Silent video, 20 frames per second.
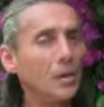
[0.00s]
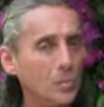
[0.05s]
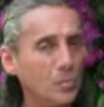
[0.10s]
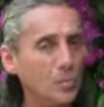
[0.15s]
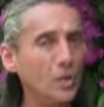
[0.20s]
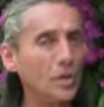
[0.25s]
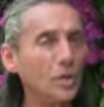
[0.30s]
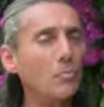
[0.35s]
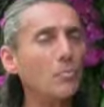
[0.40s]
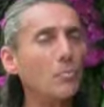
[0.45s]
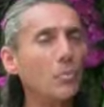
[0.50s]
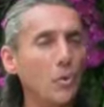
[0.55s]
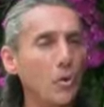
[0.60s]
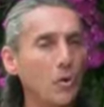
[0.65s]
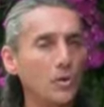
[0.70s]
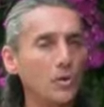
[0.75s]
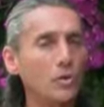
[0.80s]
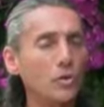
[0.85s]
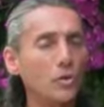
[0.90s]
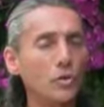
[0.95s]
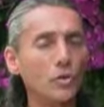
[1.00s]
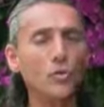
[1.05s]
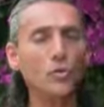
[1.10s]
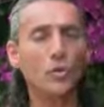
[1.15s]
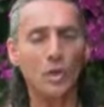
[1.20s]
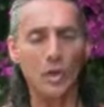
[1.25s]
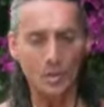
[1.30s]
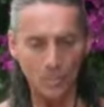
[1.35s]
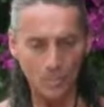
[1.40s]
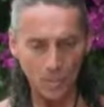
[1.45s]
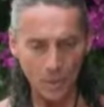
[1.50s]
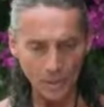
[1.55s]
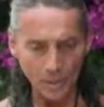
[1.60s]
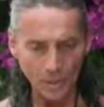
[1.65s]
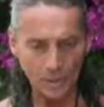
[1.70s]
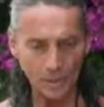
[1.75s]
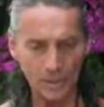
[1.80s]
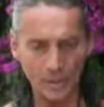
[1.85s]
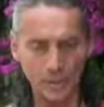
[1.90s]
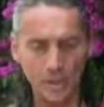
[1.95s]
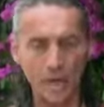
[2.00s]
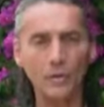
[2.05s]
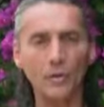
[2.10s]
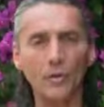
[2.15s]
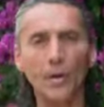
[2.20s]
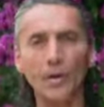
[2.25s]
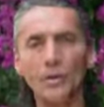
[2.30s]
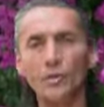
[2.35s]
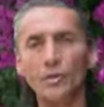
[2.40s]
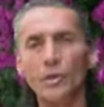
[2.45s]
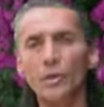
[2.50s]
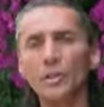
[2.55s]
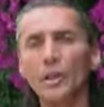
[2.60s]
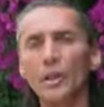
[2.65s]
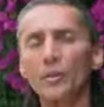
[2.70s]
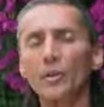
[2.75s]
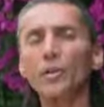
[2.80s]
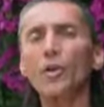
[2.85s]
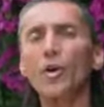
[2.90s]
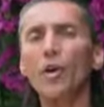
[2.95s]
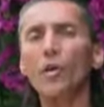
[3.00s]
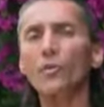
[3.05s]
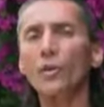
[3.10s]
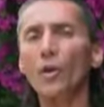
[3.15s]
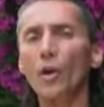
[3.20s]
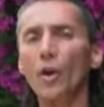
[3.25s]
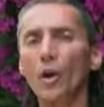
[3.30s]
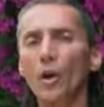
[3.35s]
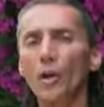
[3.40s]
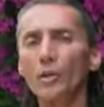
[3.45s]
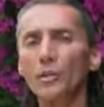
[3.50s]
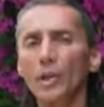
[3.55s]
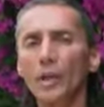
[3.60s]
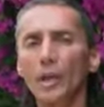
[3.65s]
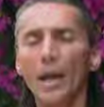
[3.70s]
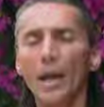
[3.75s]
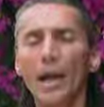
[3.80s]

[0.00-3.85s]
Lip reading: pretty important too, plus this other energy center called the heart,